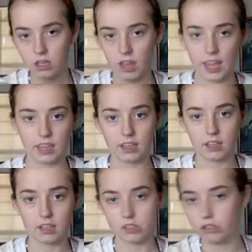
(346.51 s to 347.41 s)
like
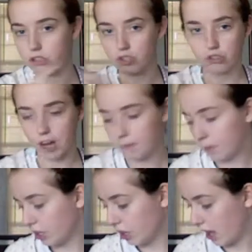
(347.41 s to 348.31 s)
do the
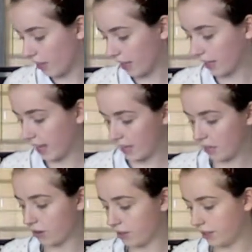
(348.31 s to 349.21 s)
striping. You know how like
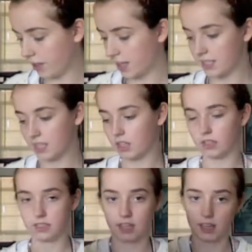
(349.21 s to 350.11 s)
Candy Cornelius, it
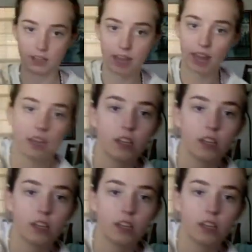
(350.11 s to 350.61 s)
looks like a candy